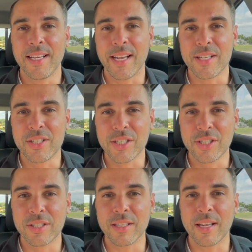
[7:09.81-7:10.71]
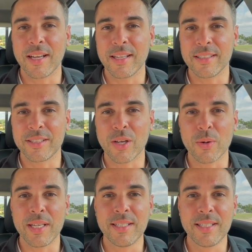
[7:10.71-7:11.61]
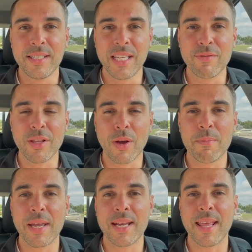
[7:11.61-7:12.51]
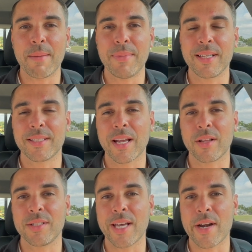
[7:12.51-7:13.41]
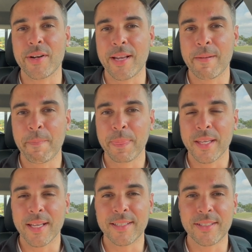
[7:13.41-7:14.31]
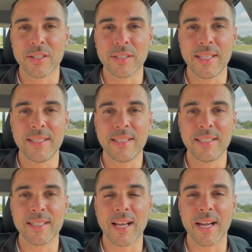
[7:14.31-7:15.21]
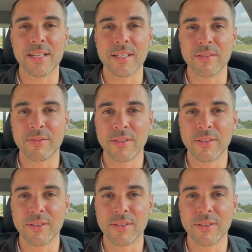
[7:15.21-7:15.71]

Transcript: It's just so easy. Even though I made that big sale on Saturday, it's still easy to kind of,